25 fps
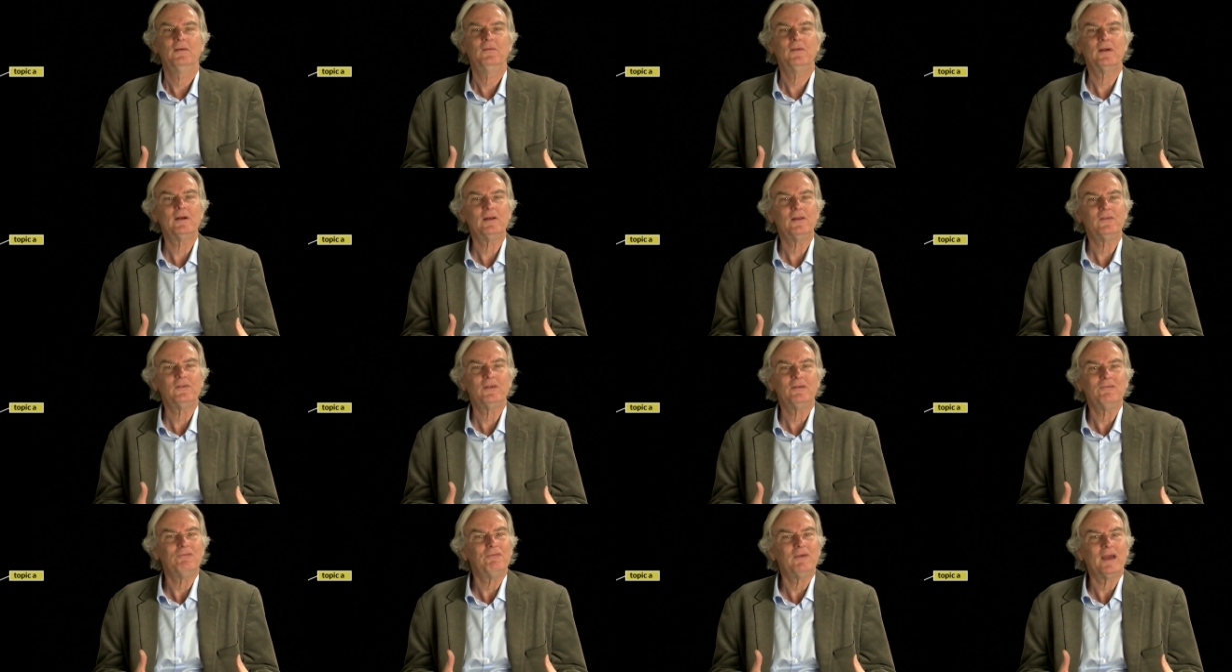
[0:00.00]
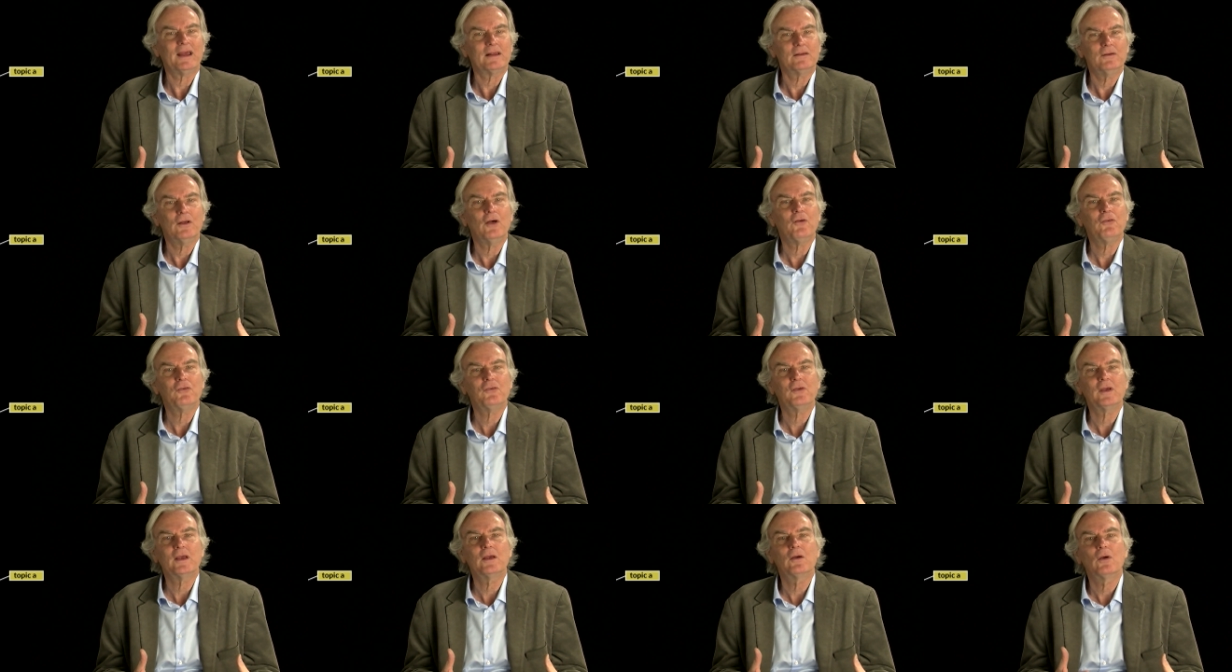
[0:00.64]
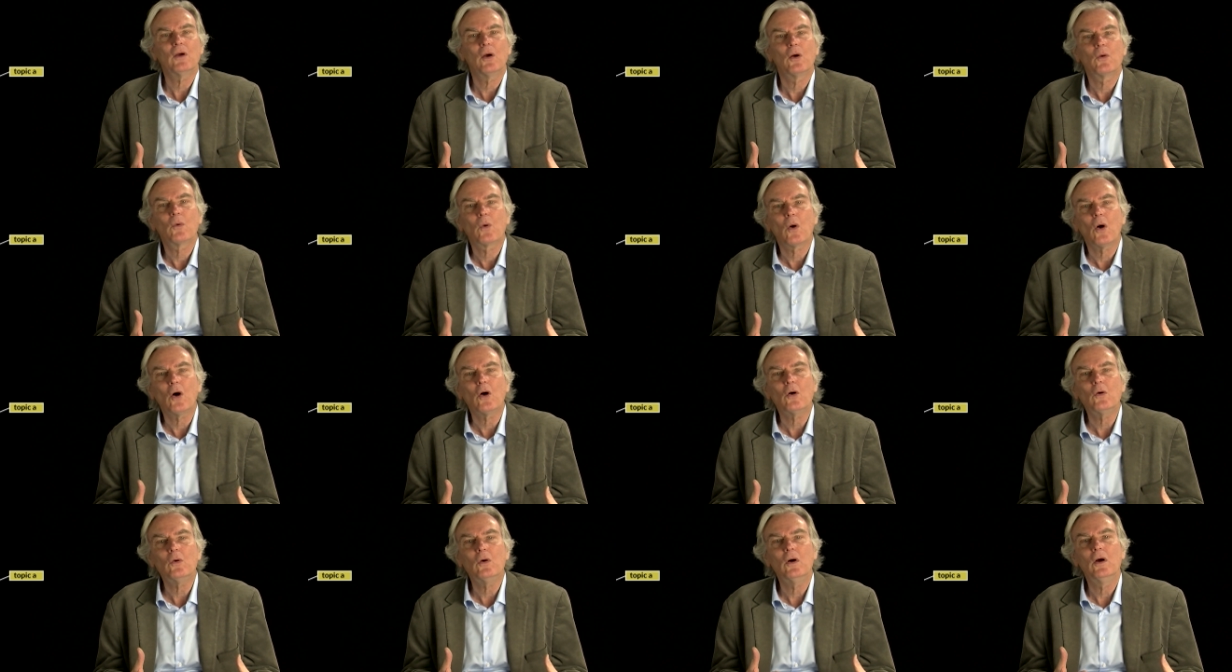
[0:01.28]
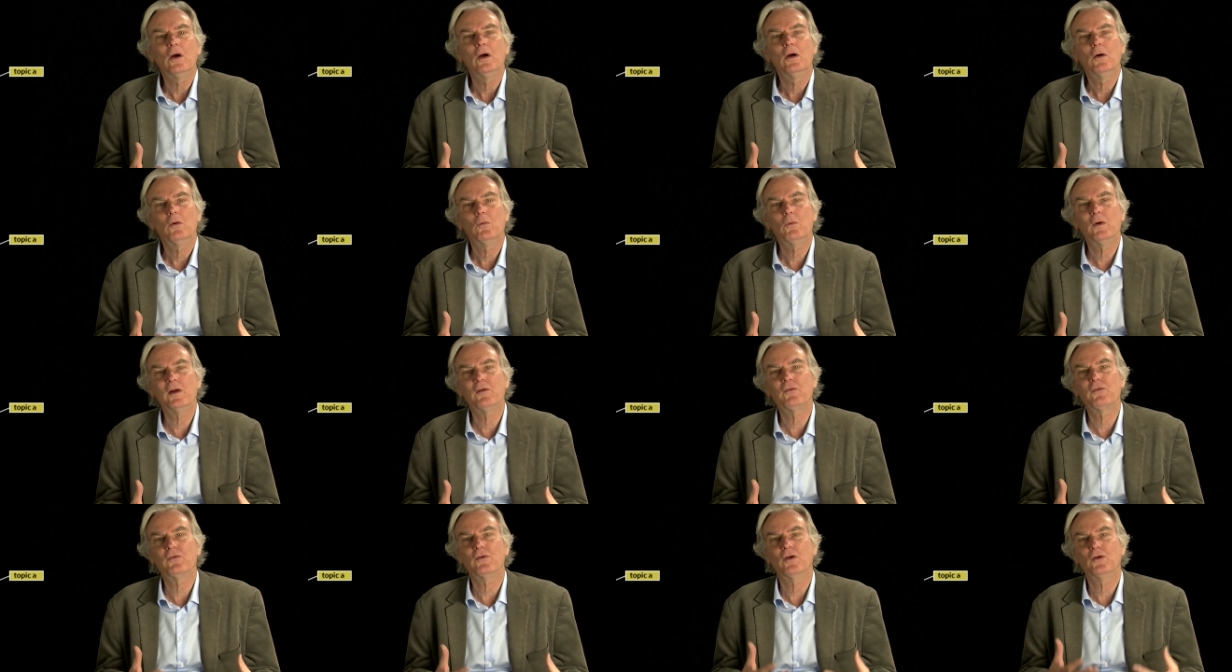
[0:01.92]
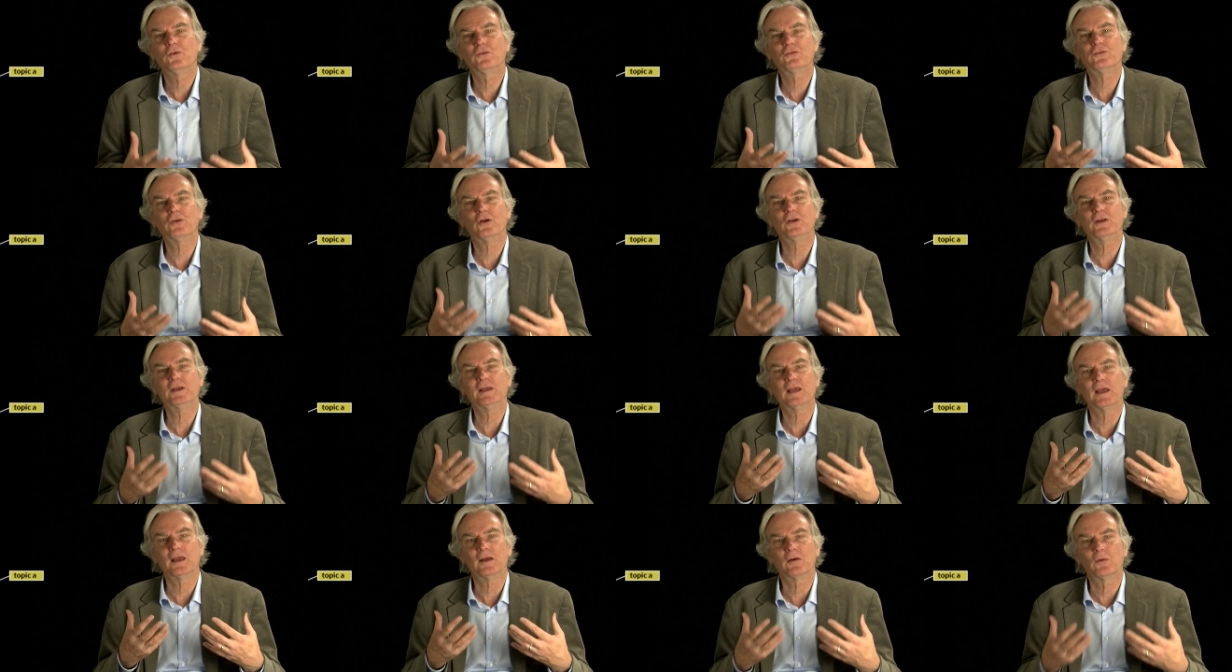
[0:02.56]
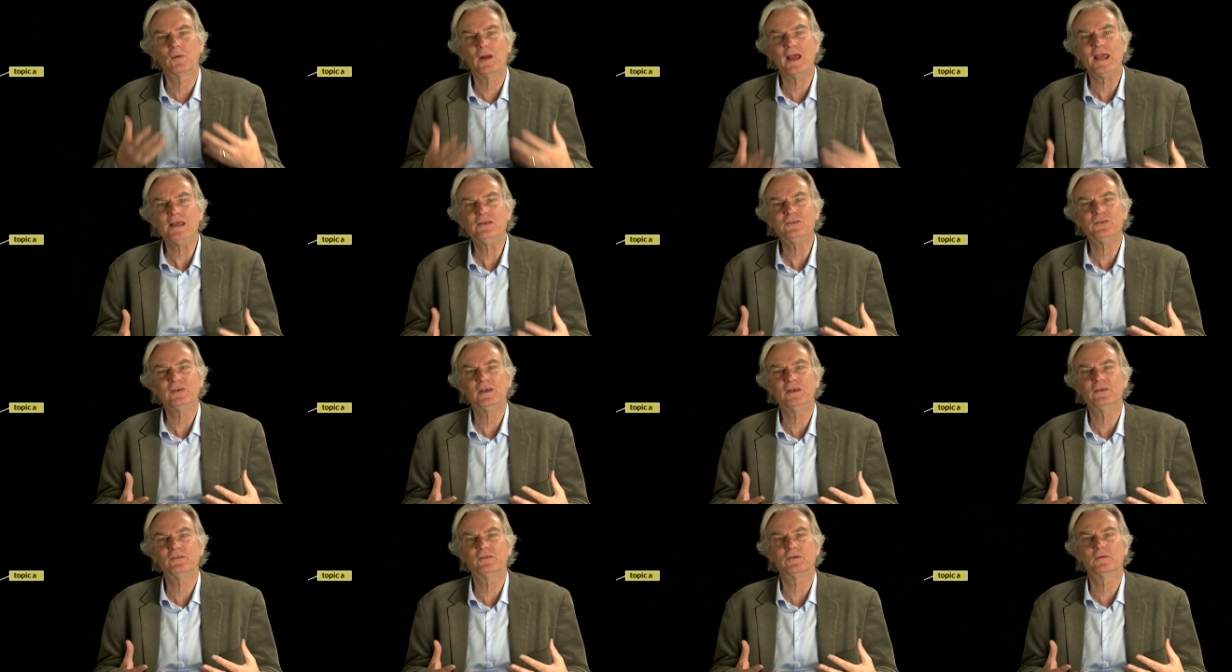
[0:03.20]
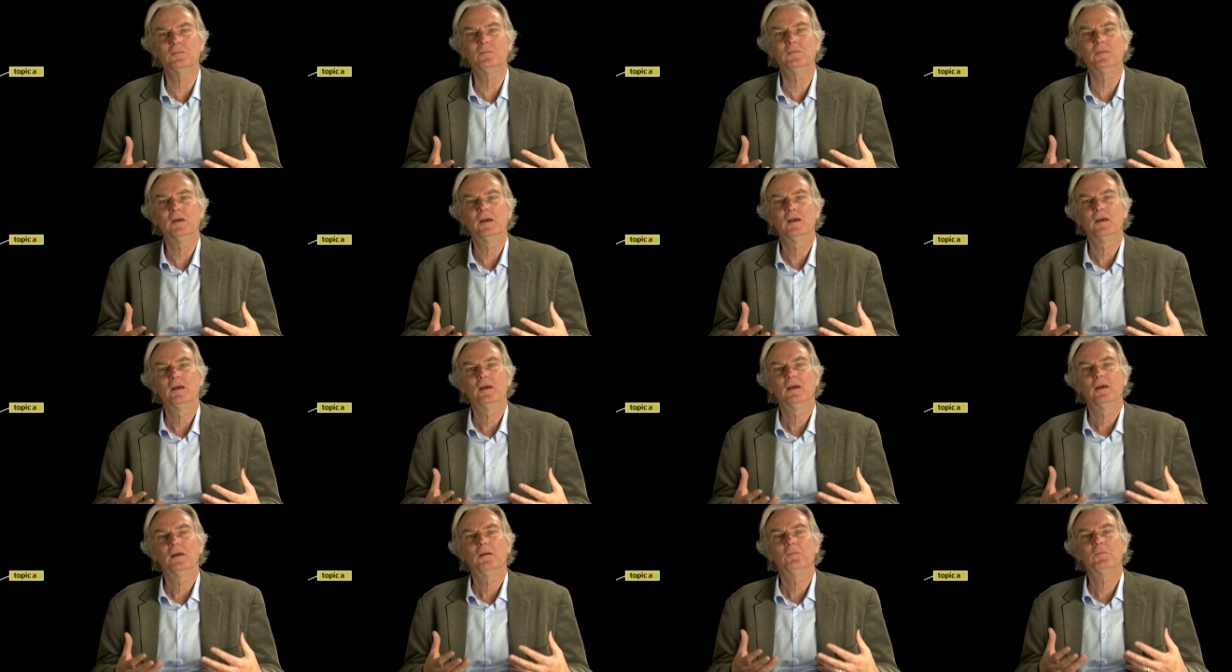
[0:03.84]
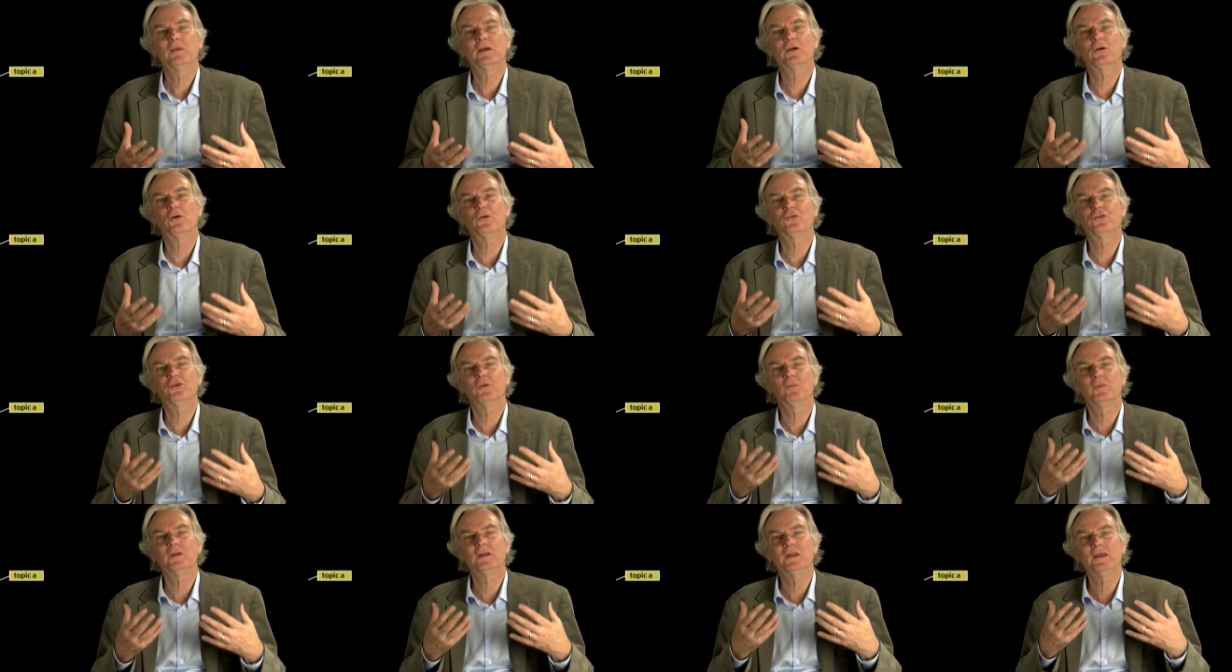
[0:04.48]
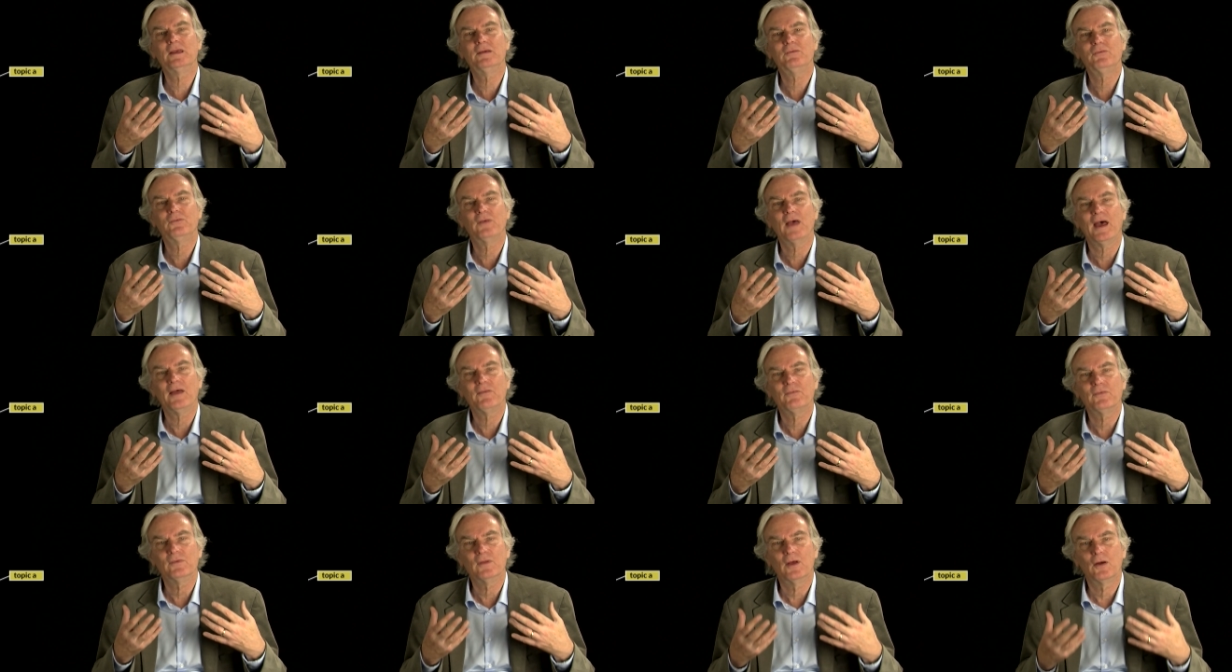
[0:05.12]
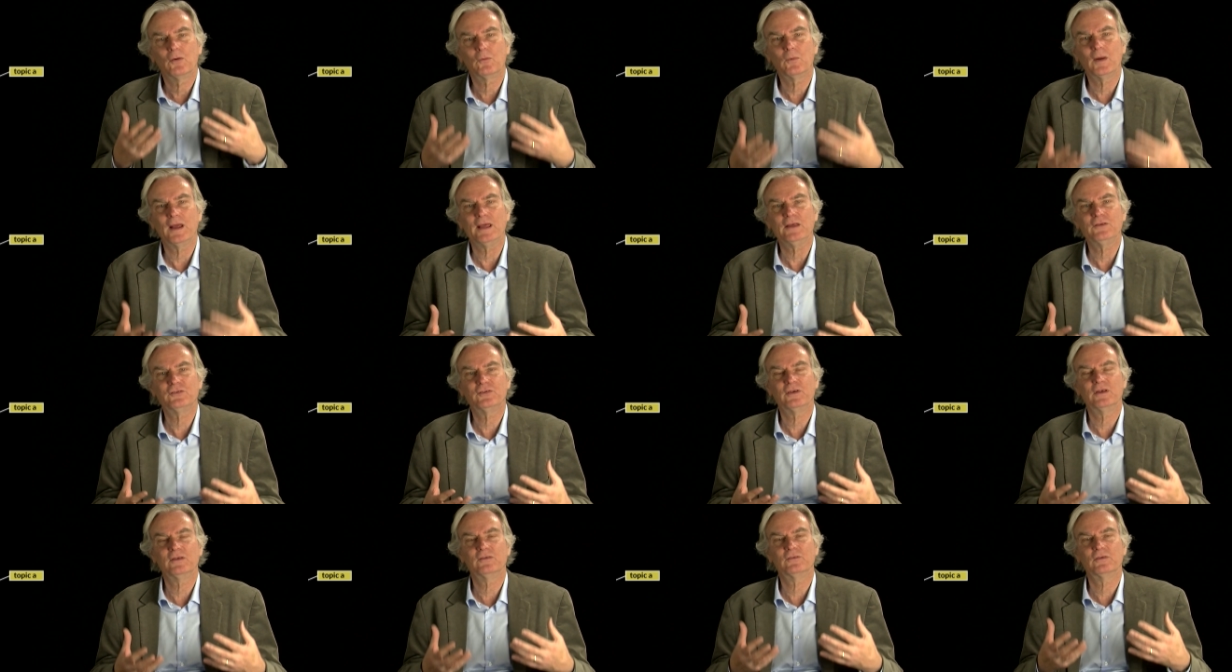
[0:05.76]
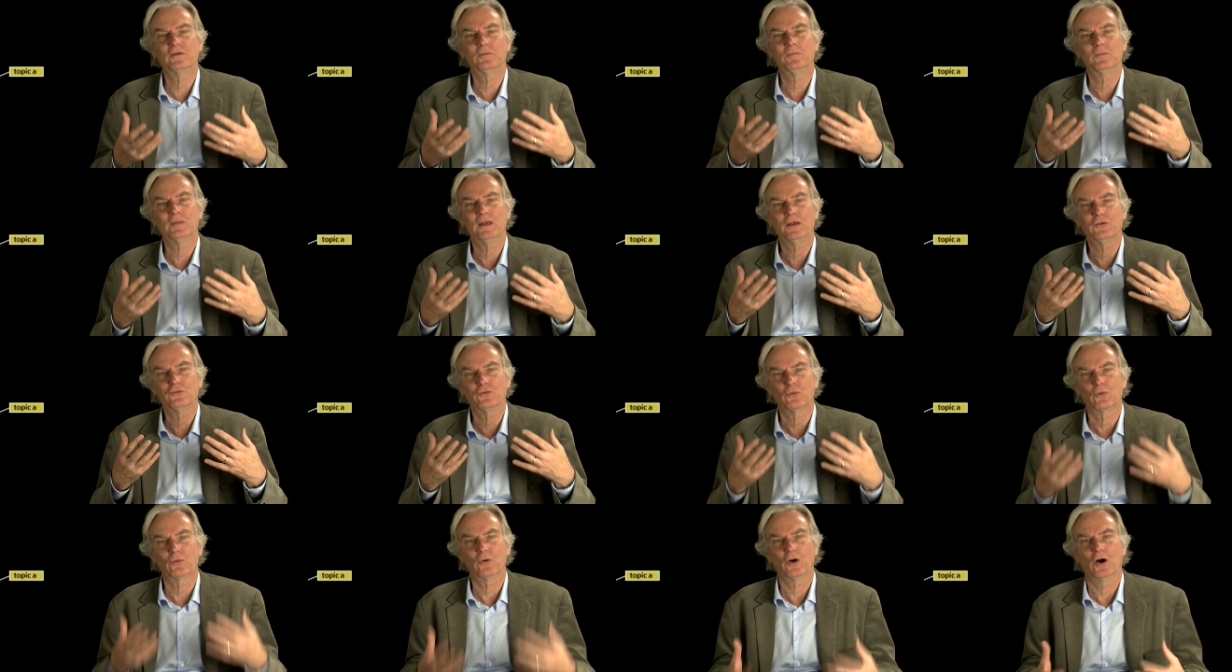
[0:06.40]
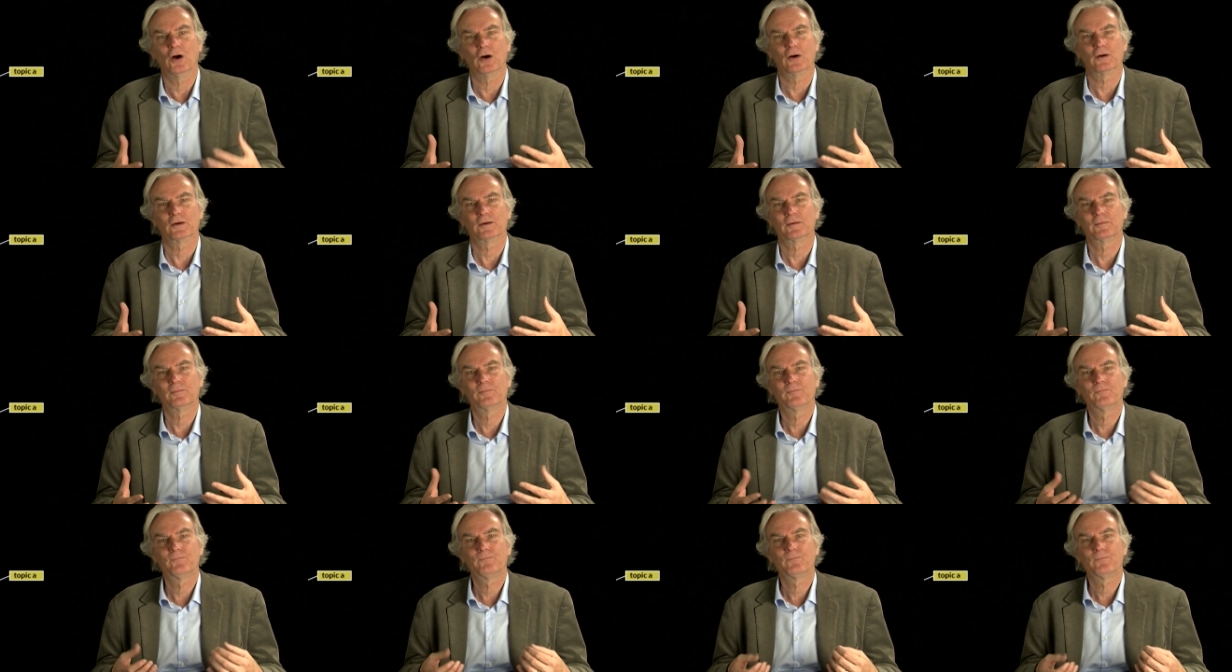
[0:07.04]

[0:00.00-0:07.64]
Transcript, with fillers: There is in fact nothing wrong with studying racism because you believe that racism is wrong.